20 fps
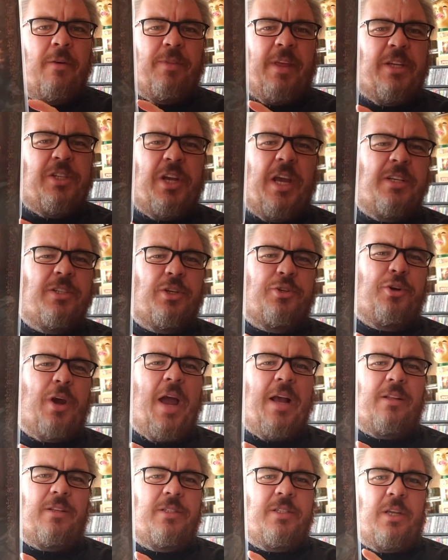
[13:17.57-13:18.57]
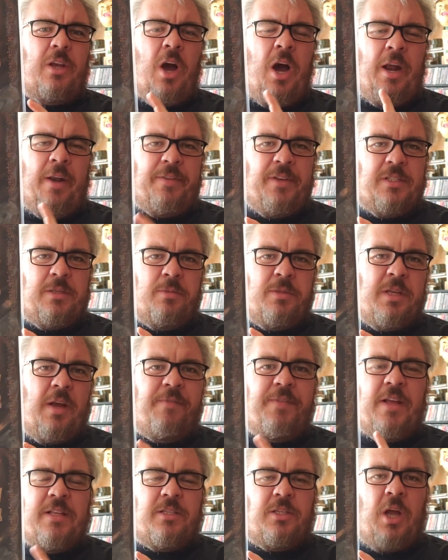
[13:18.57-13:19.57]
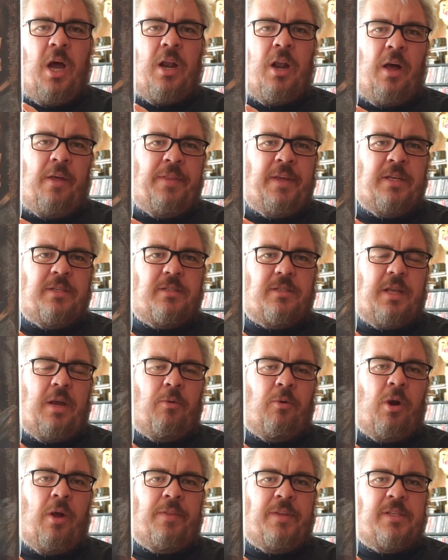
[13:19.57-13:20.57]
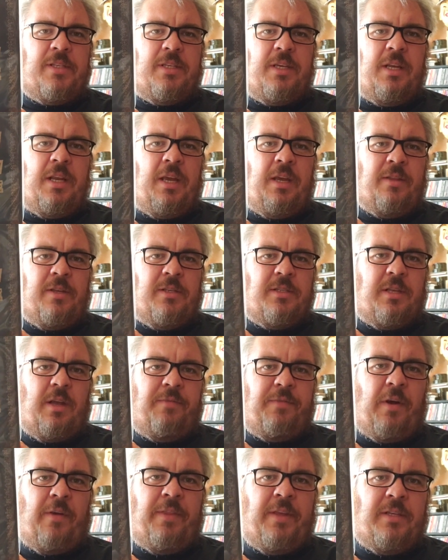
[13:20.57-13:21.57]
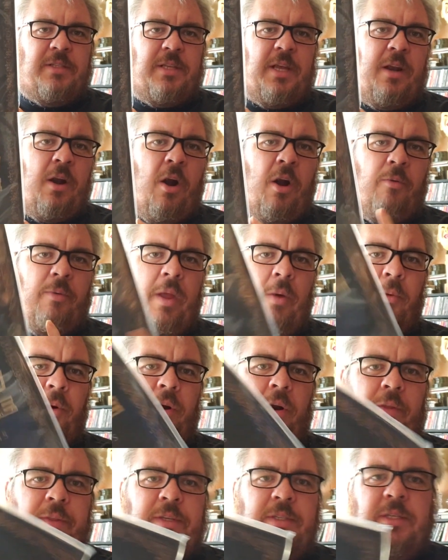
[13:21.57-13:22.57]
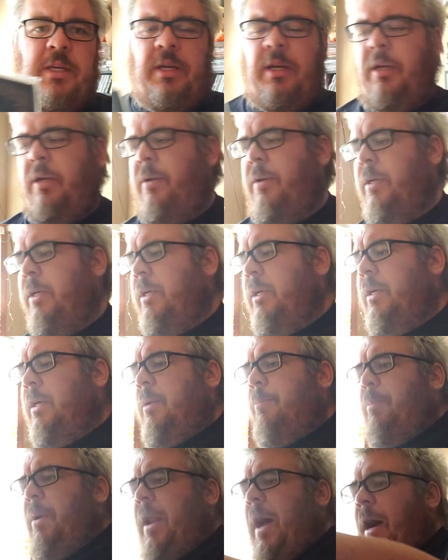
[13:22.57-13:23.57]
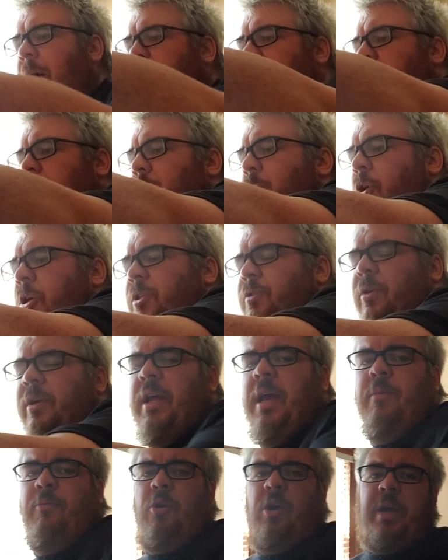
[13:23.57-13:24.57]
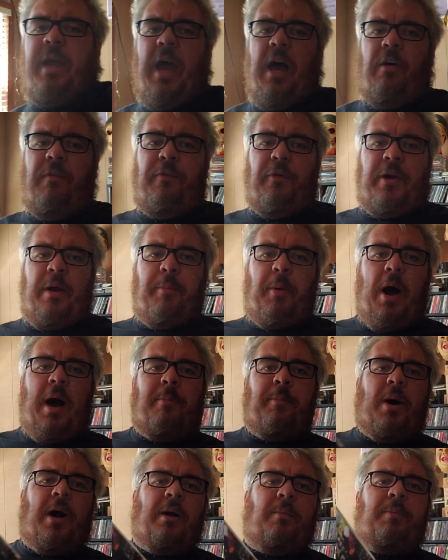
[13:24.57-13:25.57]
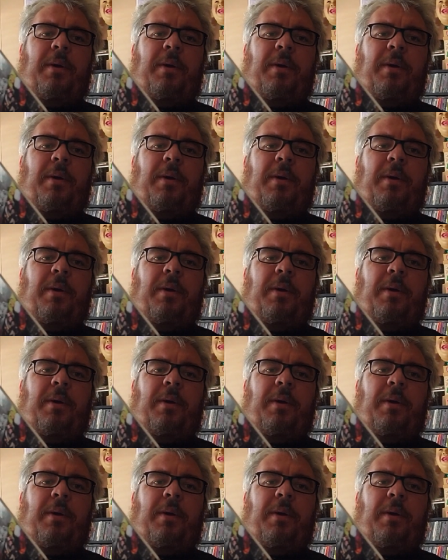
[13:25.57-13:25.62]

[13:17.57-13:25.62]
They changed the track listing on it. There's some stuff that's not on this that were on the CD, and the stuff on this that weren't on the CD. But No Use for a Name were a California pop punk